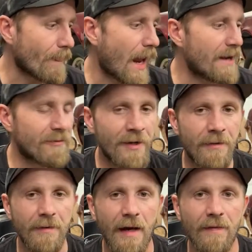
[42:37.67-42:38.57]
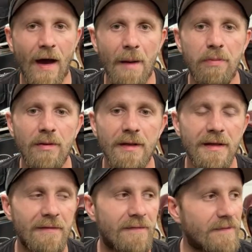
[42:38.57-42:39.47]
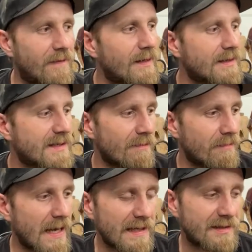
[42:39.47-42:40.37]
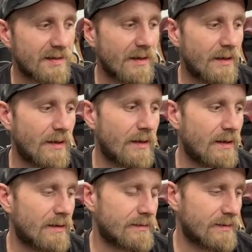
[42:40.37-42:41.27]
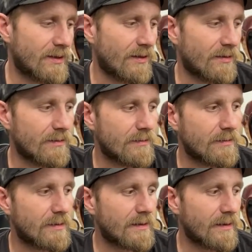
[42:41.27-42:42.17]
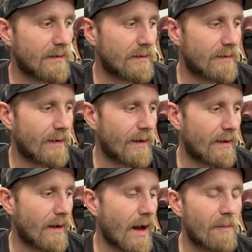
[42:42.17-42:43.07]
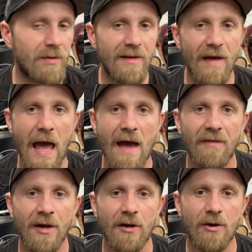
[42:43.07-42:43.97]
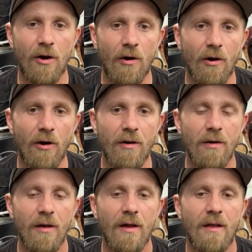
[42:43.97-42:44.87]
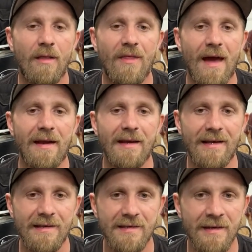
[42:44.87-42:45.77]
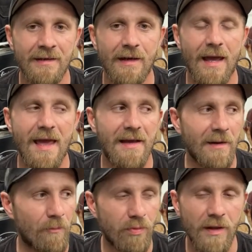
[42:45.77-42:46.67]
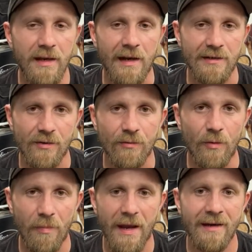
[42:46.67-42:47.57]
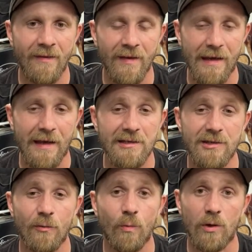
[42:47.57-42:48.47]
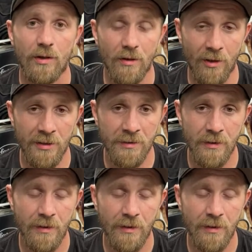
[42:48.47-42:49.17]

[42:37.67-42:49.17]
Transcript: don't know. I believe that it's a mix. You know, I believe having a car that isn't a complete and total pain in the ass to work on